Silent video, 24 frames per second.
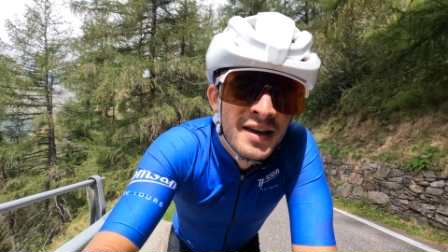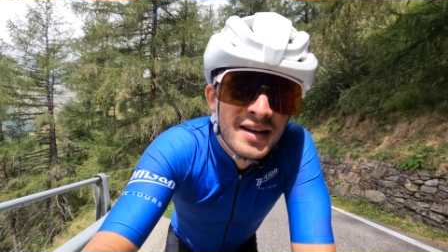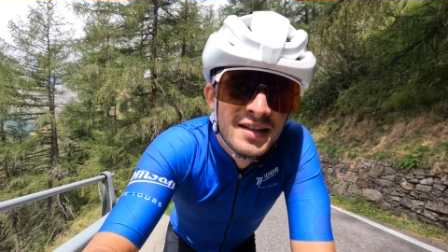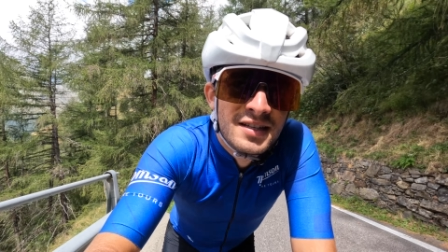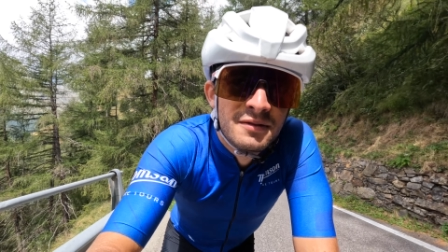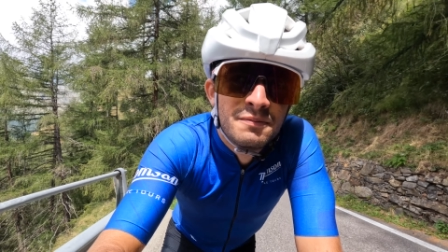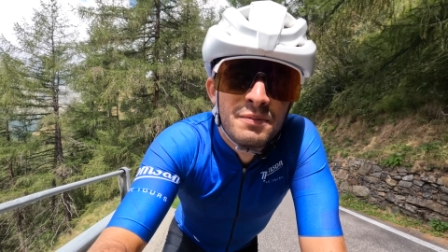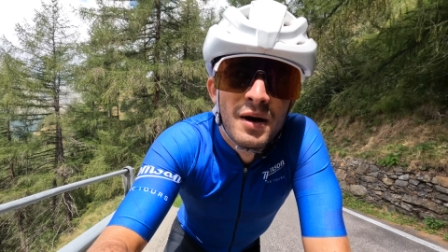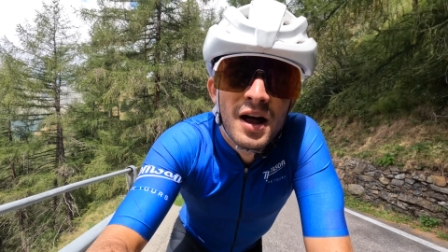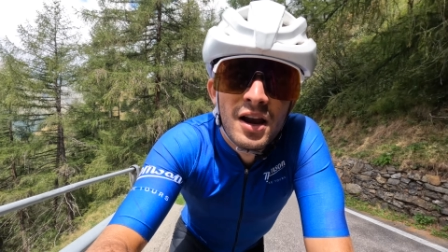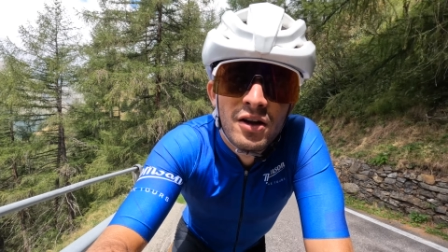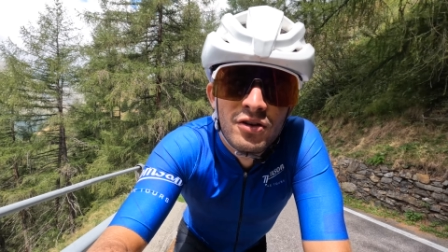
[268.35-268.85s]
is
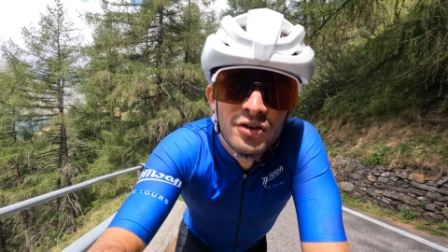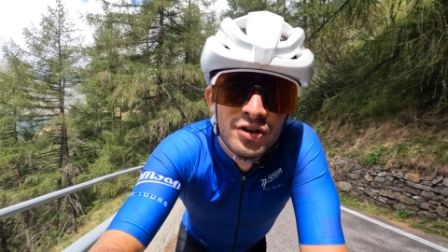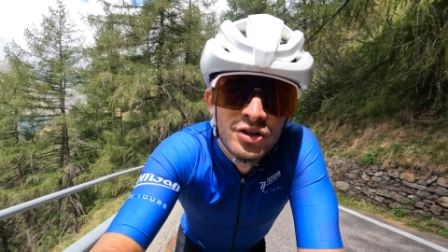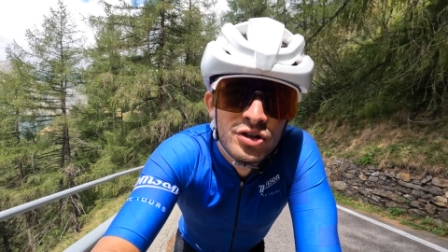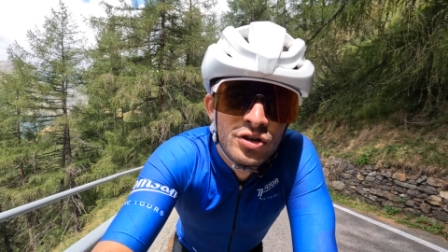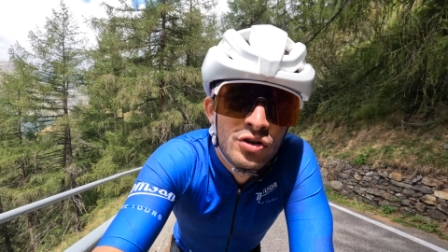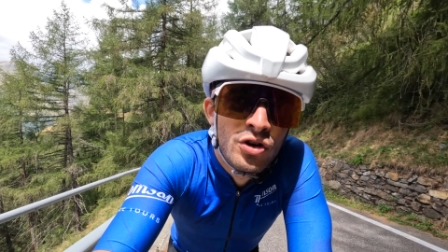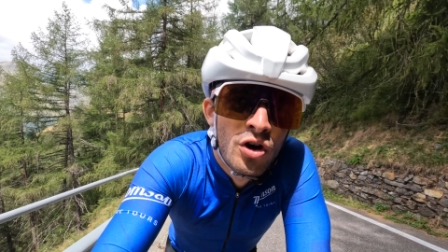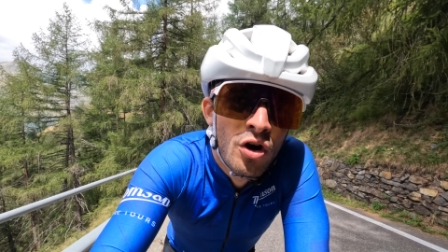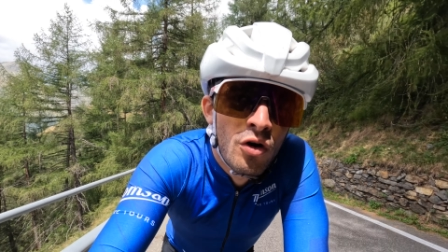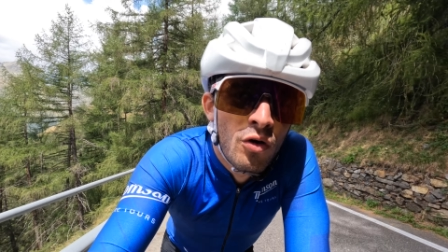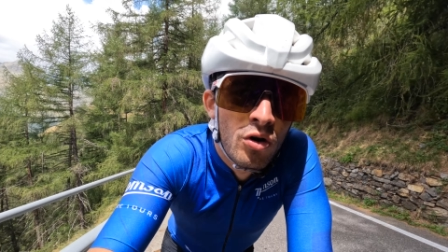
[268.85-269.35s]
a balcony.
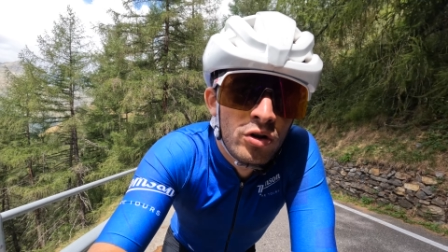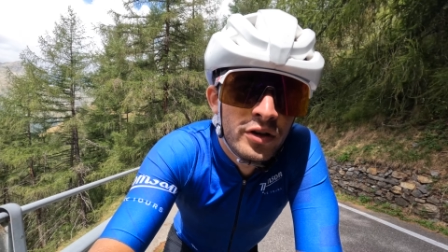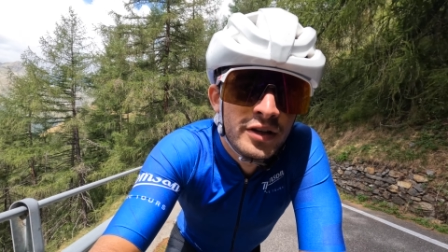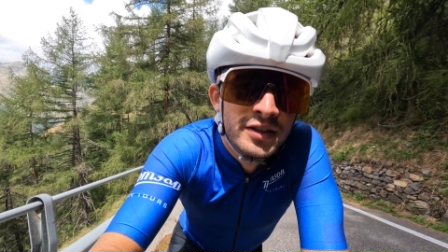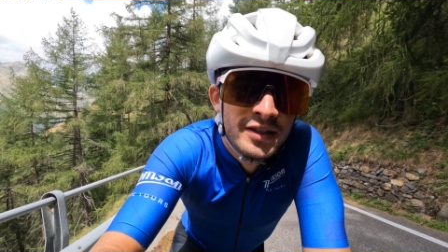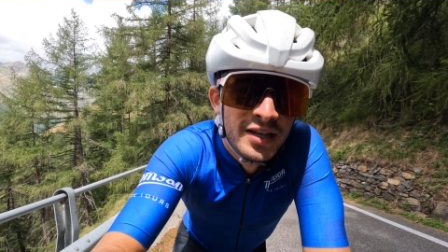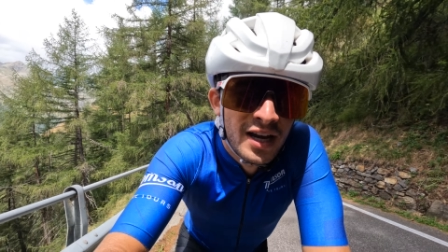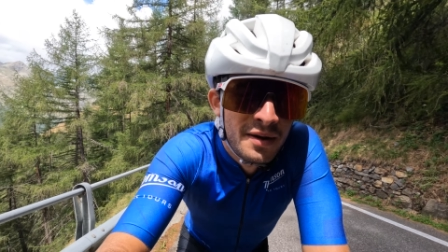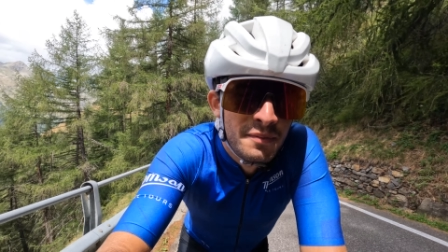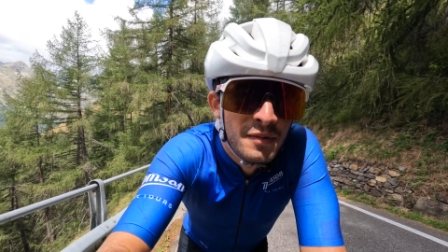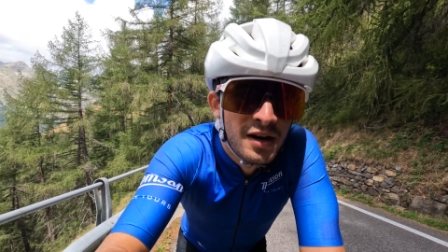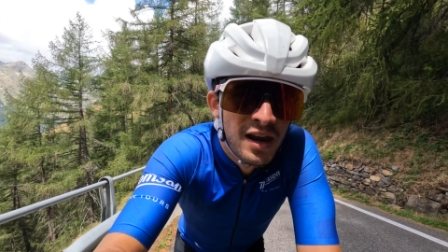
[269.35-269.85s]
You go all the
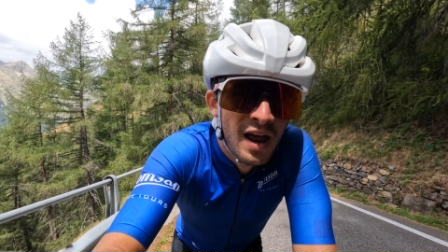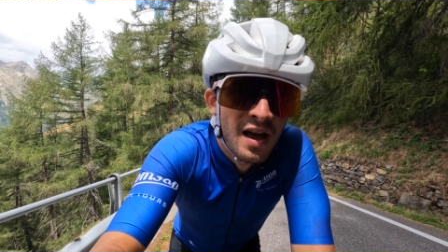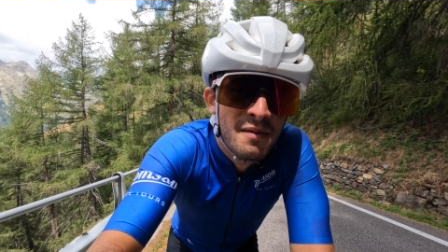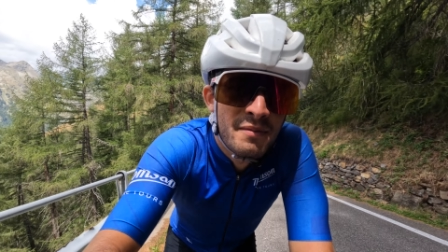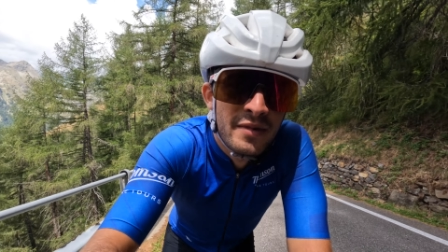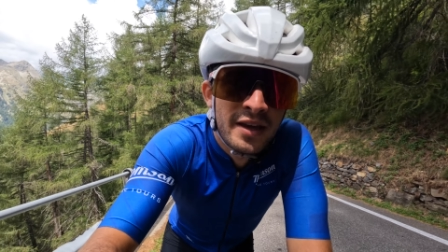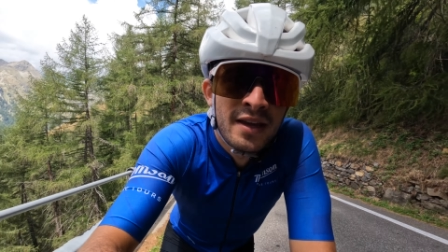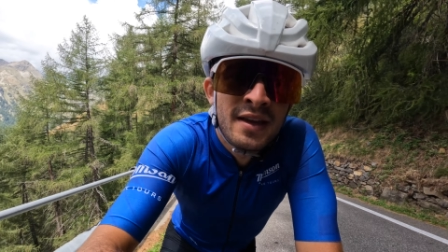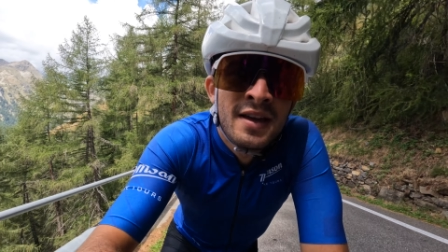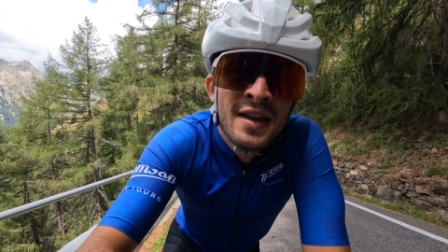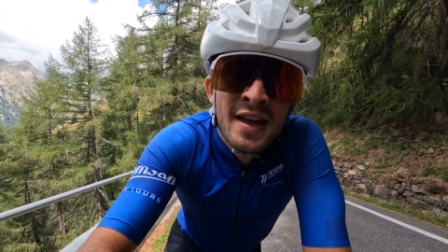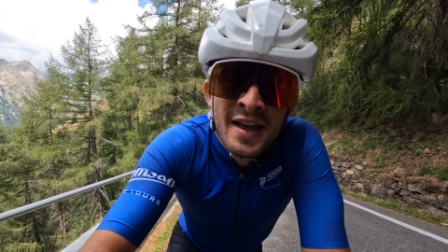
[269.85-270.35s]
time
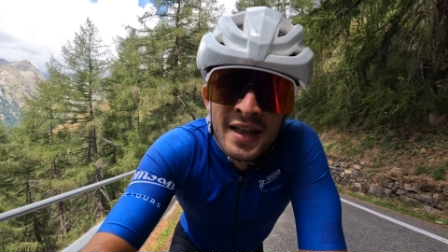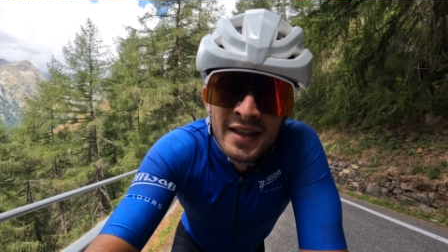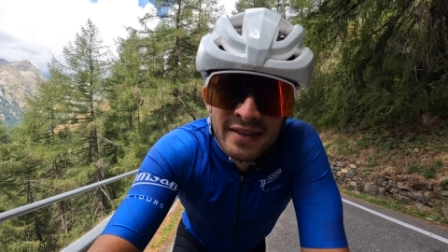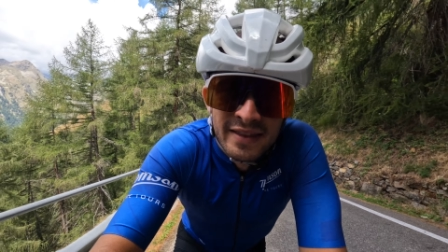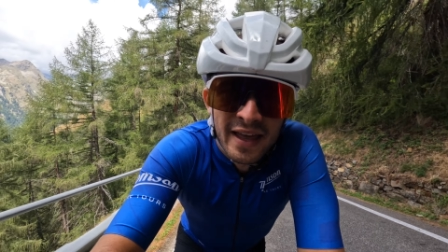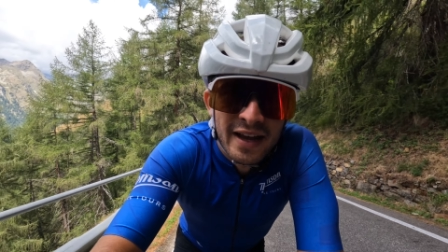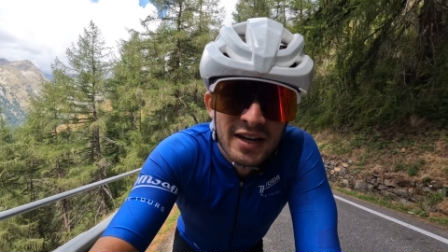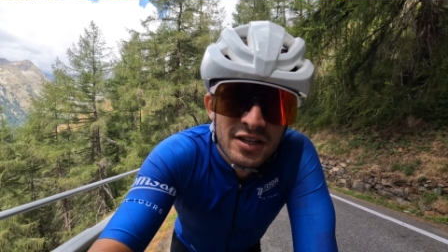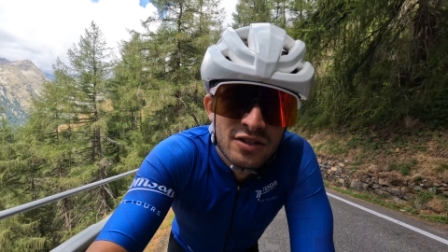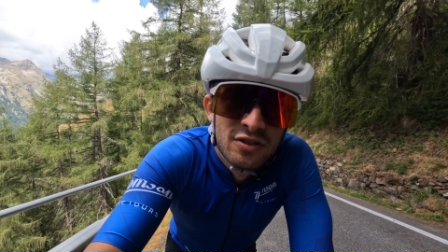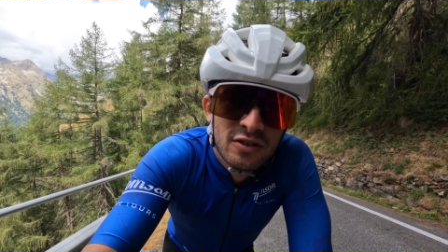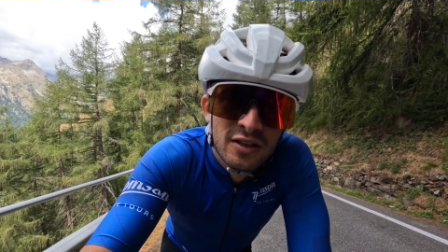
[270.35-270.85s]
climbing
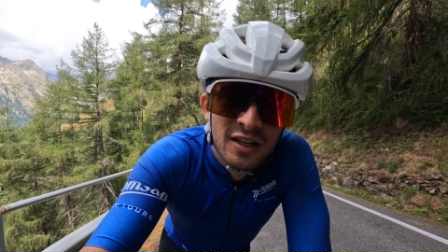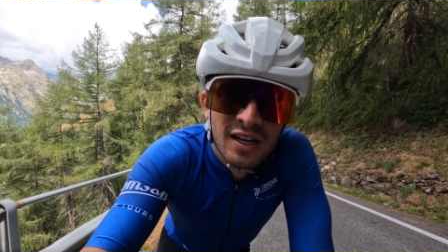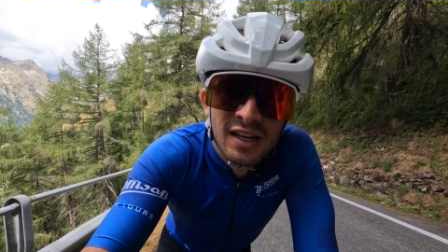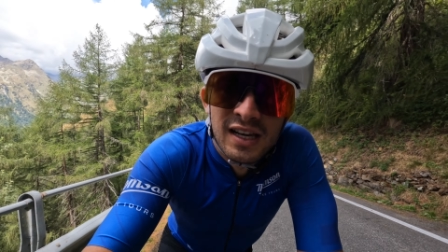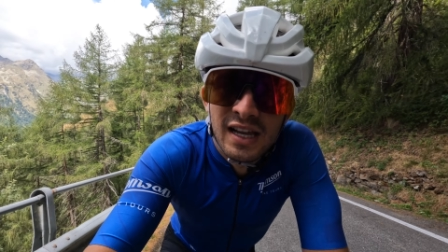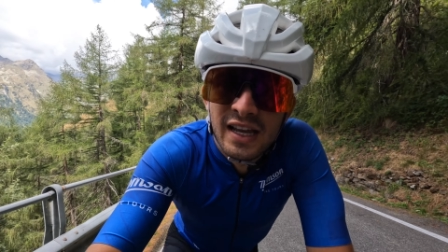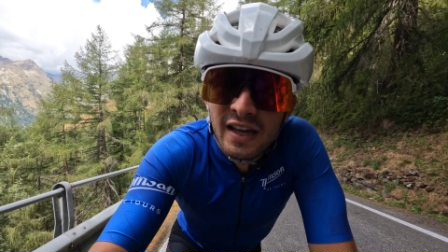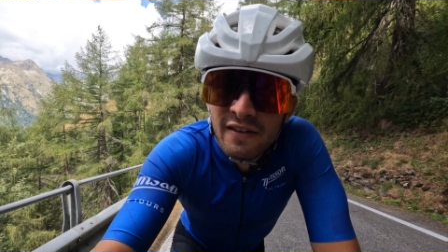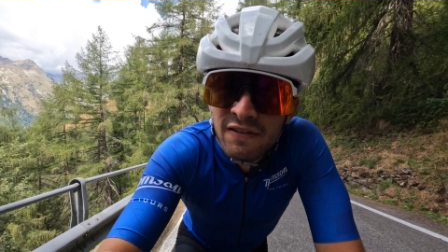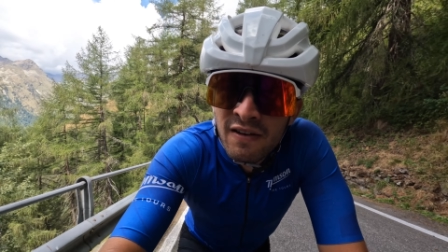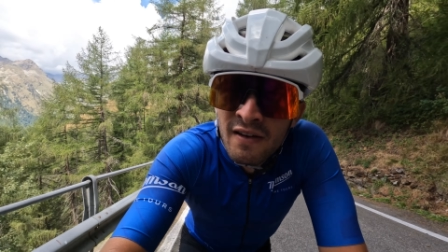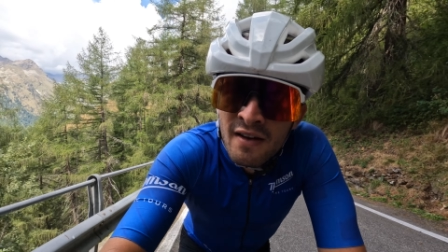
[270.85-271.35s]
next to the
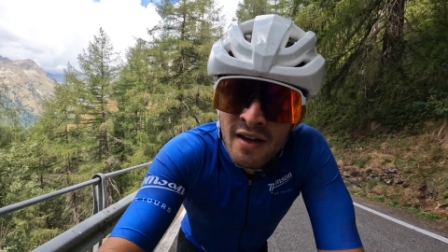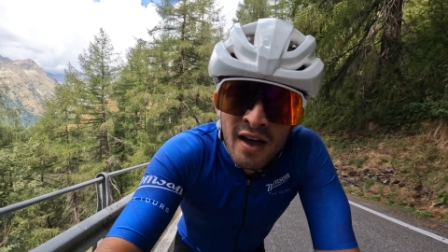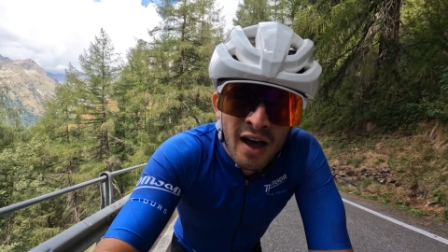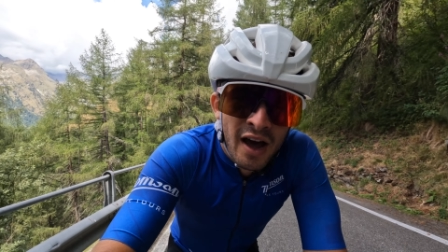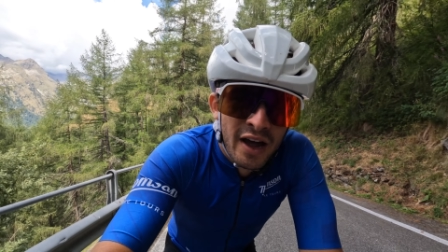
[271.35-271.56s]
cliff,